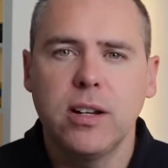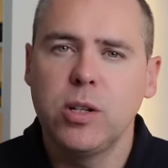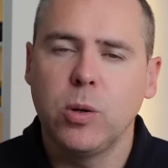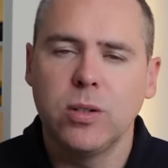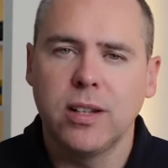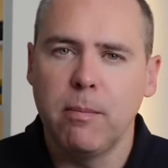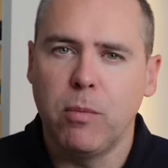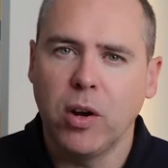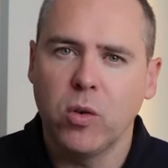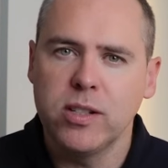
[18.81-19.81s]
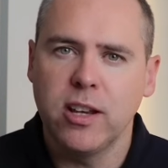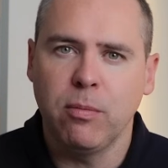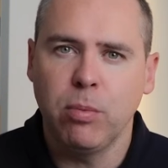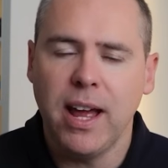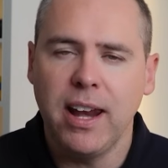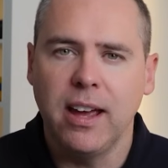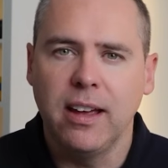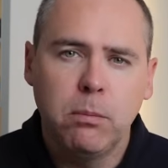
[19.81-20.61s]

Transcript: on tools like Microsoft Planner,